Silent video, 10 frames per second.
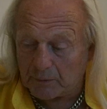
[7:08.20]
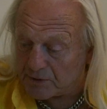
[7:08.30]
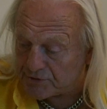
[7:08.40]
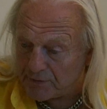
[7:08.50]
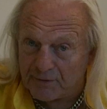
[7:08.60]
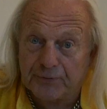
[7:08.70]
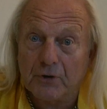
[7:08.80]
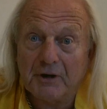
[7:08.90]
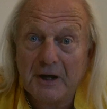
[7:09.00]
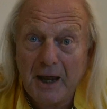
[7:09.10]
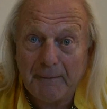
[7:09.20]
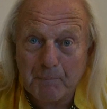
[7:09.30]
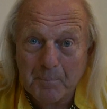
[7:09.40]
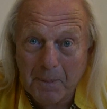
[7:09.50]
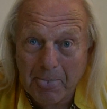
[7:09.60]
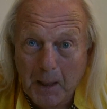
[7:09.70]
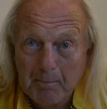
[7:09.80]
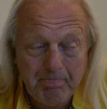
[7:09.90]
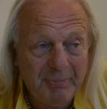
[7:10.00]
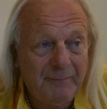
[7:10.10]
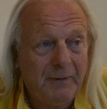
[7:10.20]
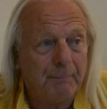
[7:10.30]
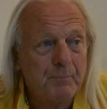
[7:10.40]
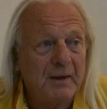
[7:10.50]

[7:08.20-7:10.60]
was on the floor again. The